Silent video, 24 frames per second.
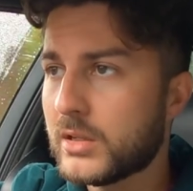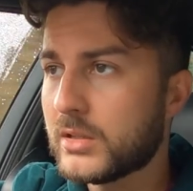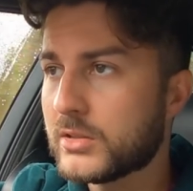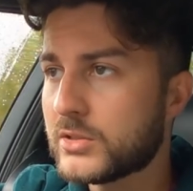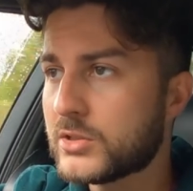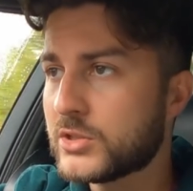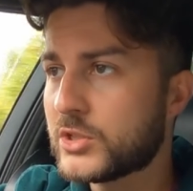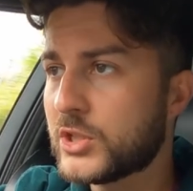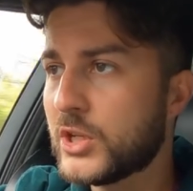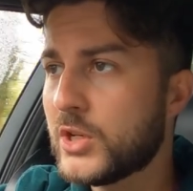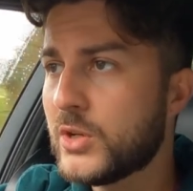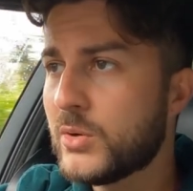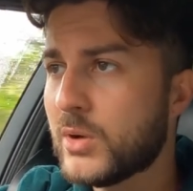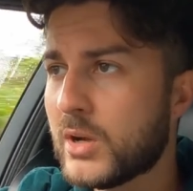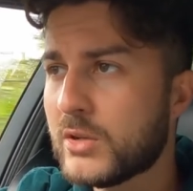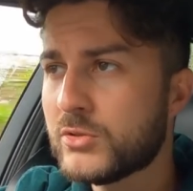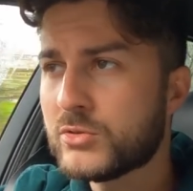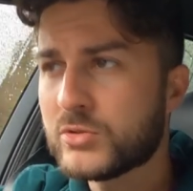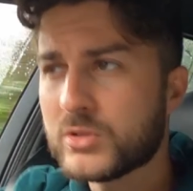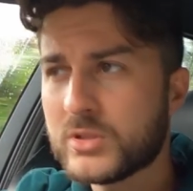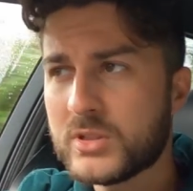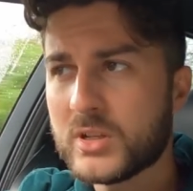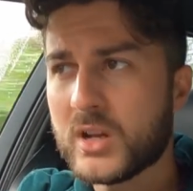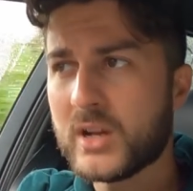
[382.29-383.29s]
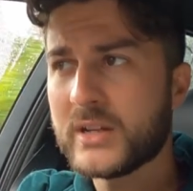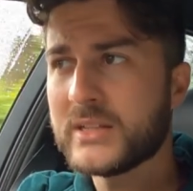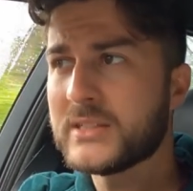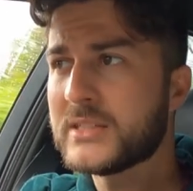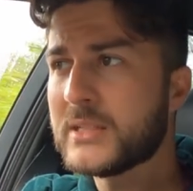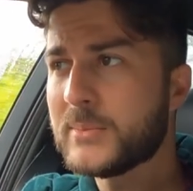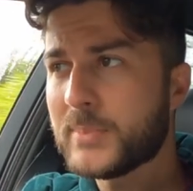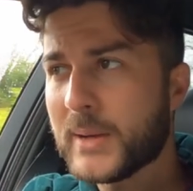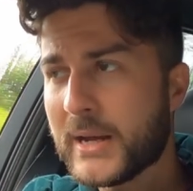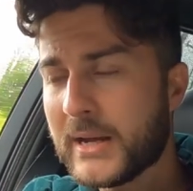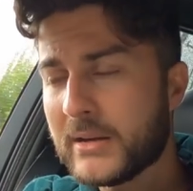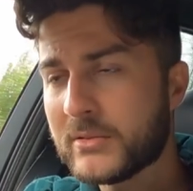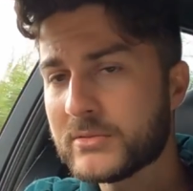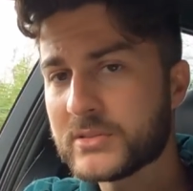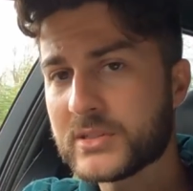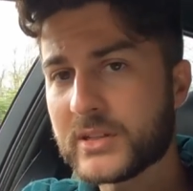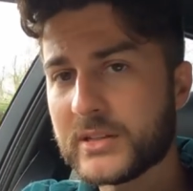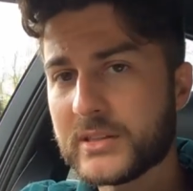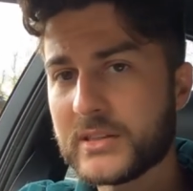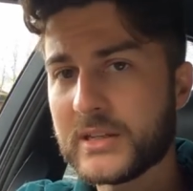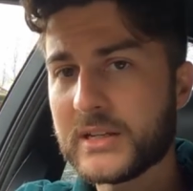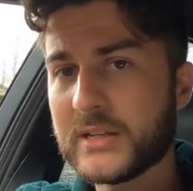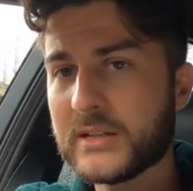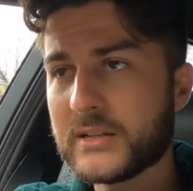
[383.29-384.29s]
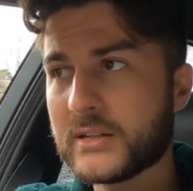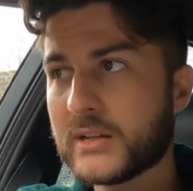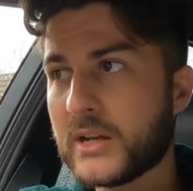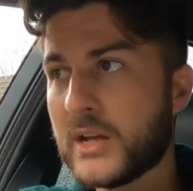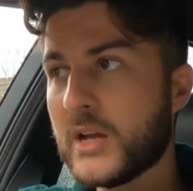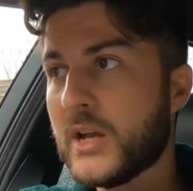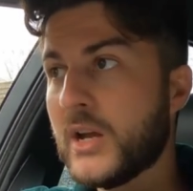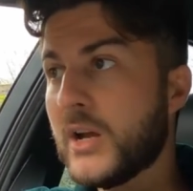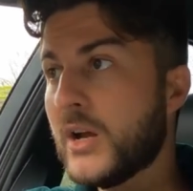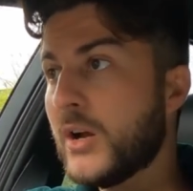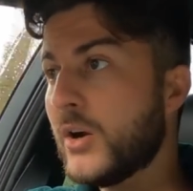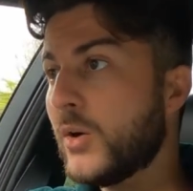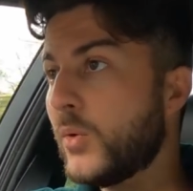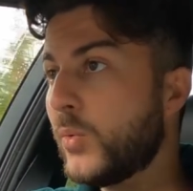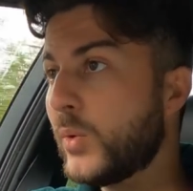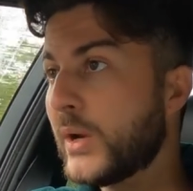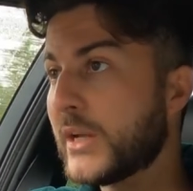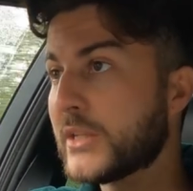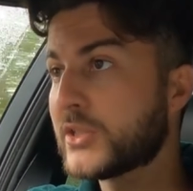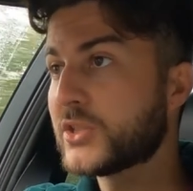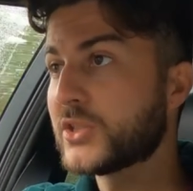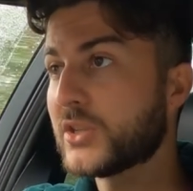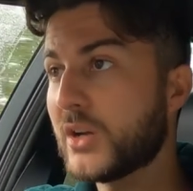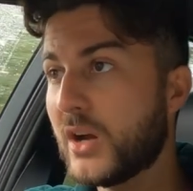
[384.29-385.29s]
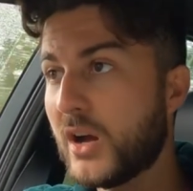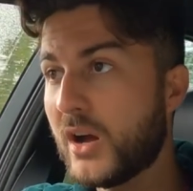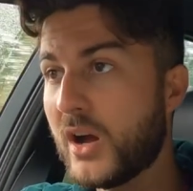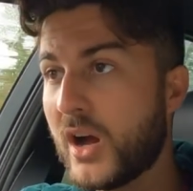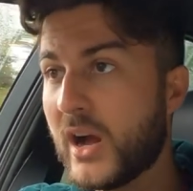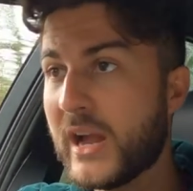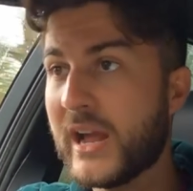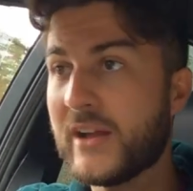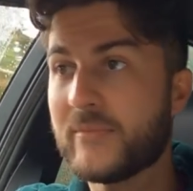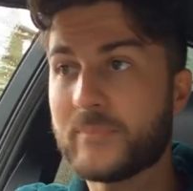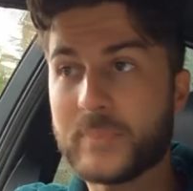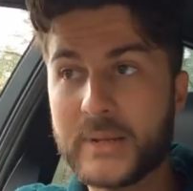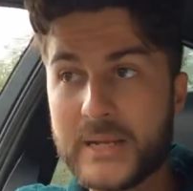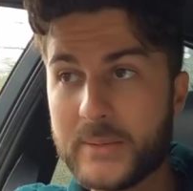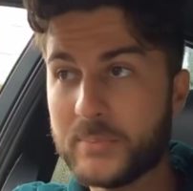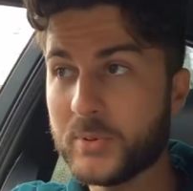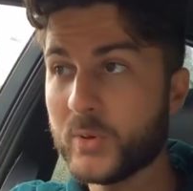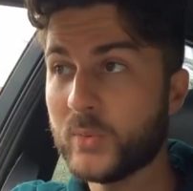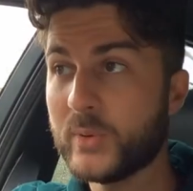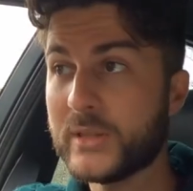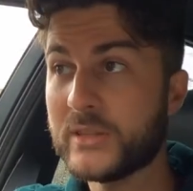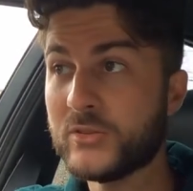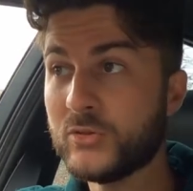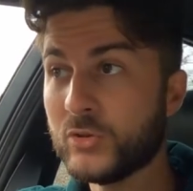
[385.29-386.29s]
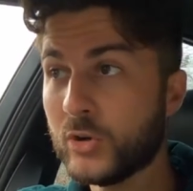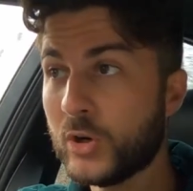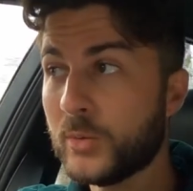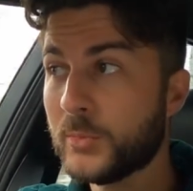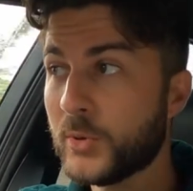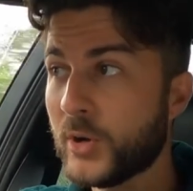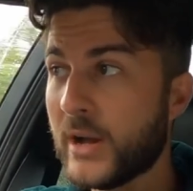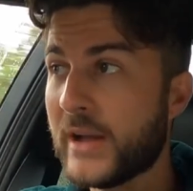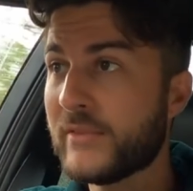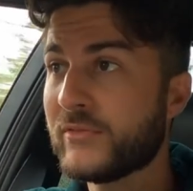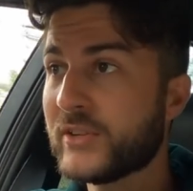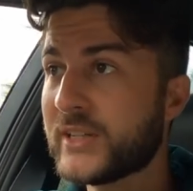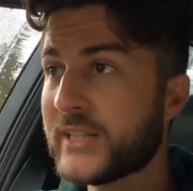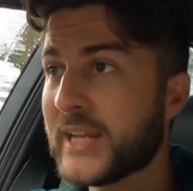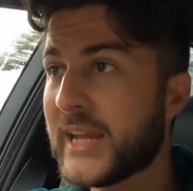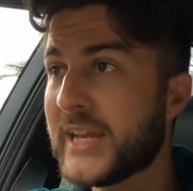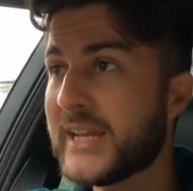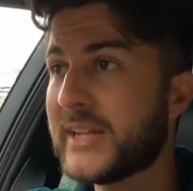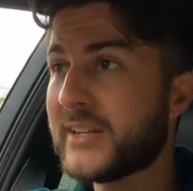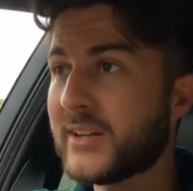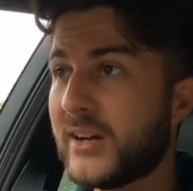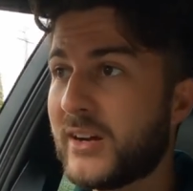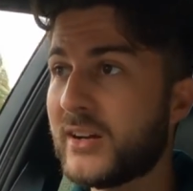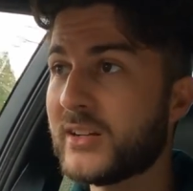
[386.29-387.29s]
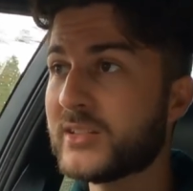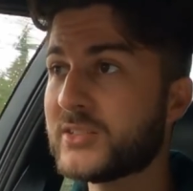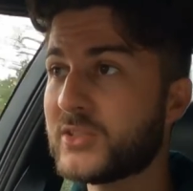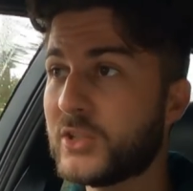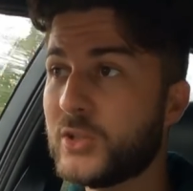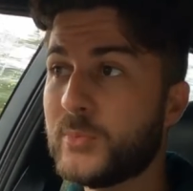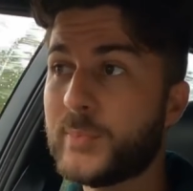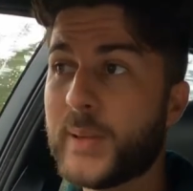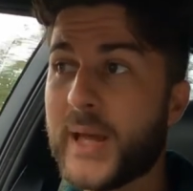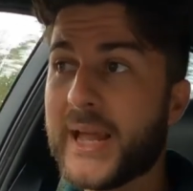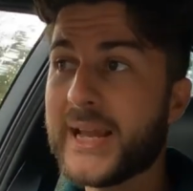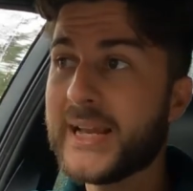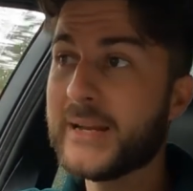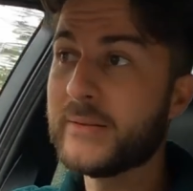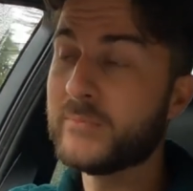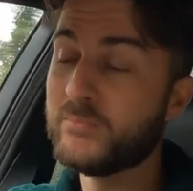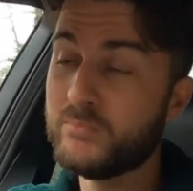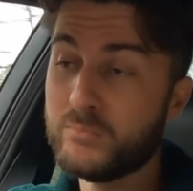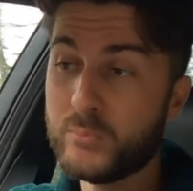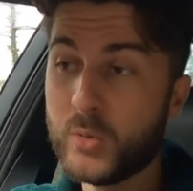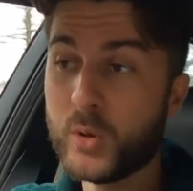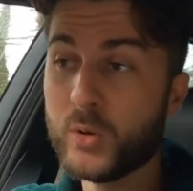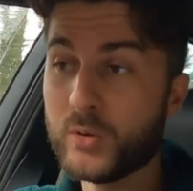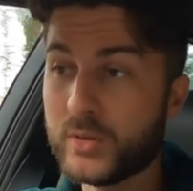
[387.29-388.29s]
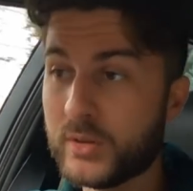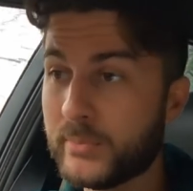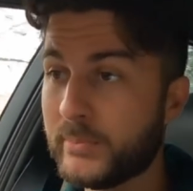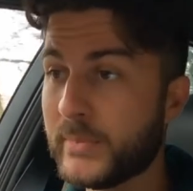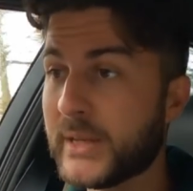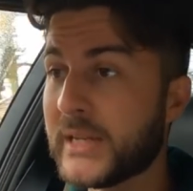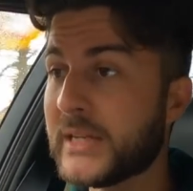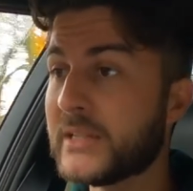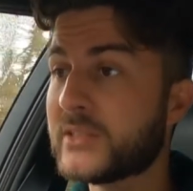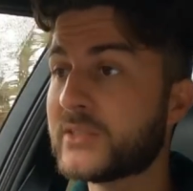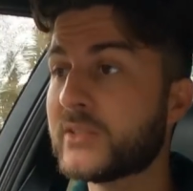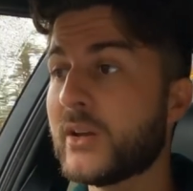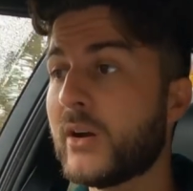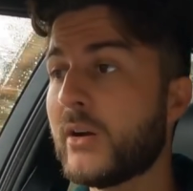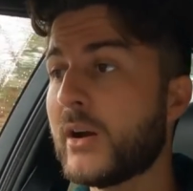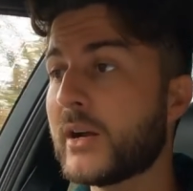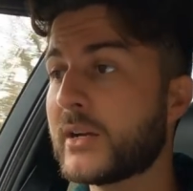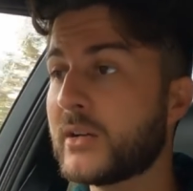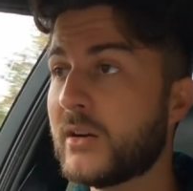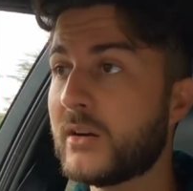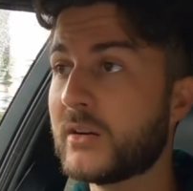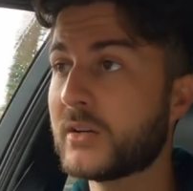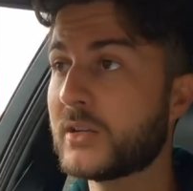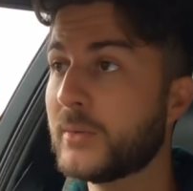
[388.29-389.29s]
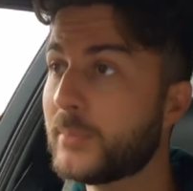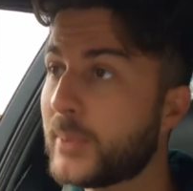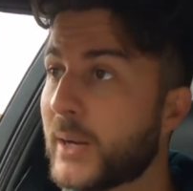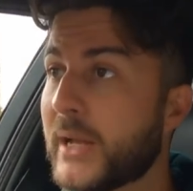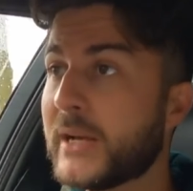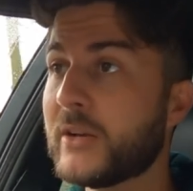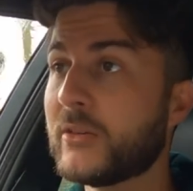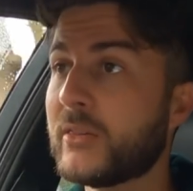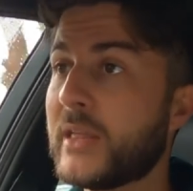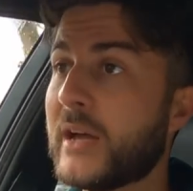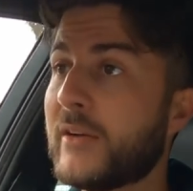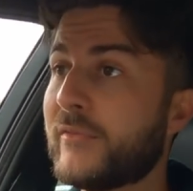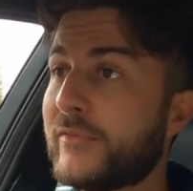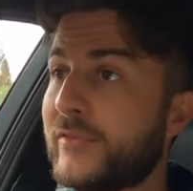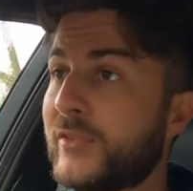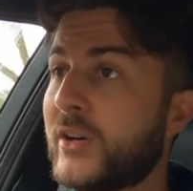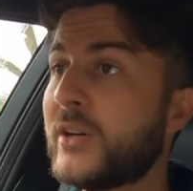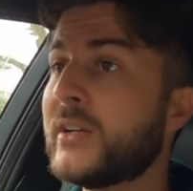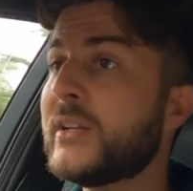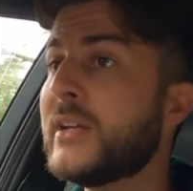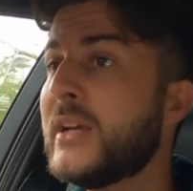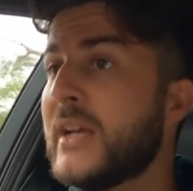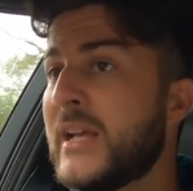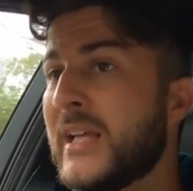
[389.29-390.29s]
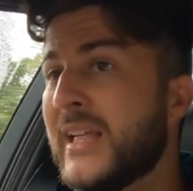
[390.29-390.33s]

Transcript: £290, I think, which I have people with normal everyday cars who pay more than me, so I can't complain on that front.